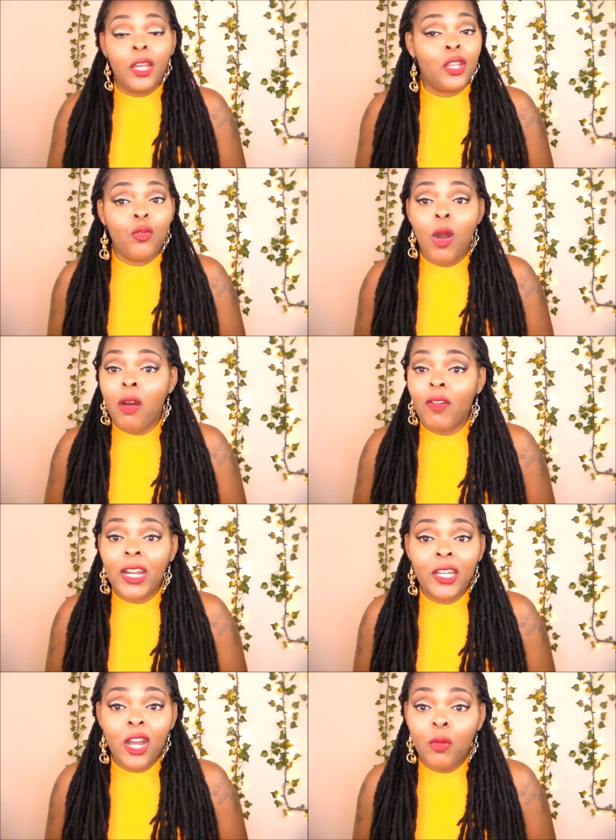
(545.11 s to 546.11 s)
and you
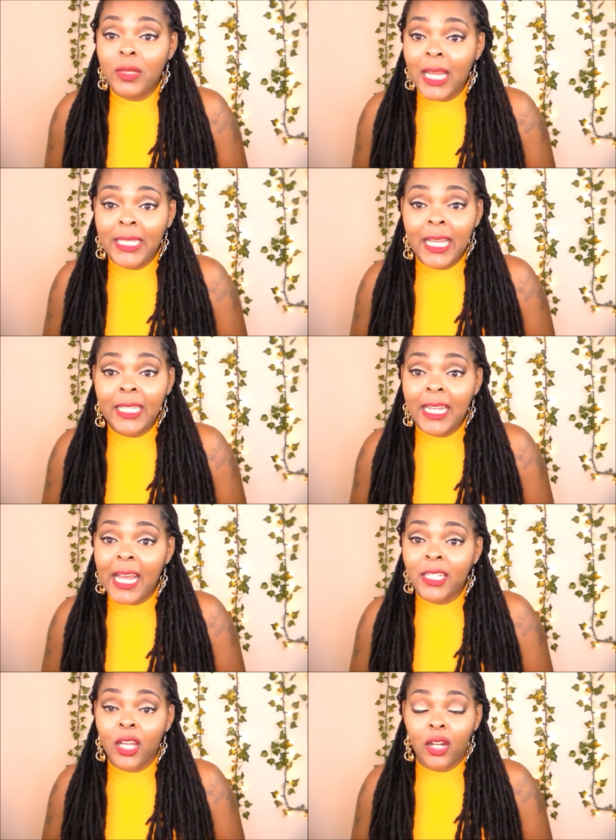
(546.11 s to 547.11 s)
already know what's at the end of
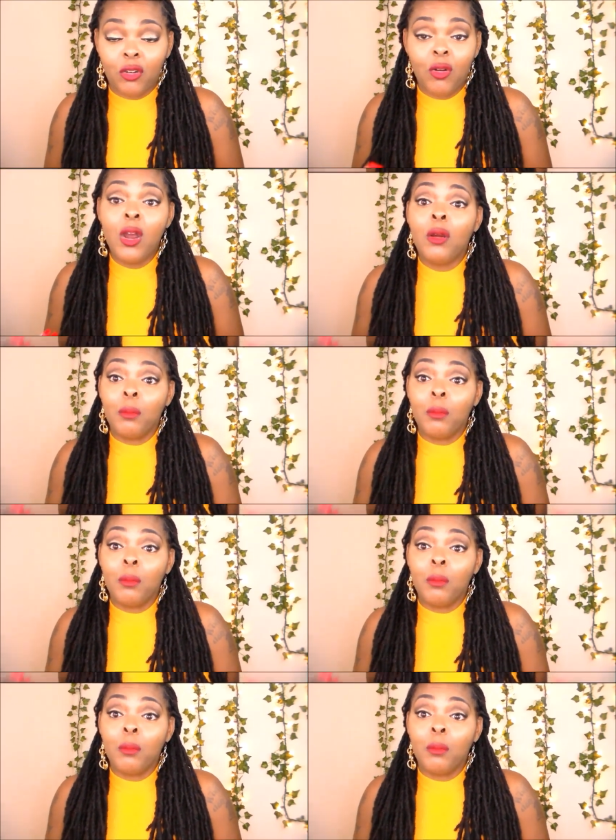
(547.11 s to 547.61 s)
that tunnel,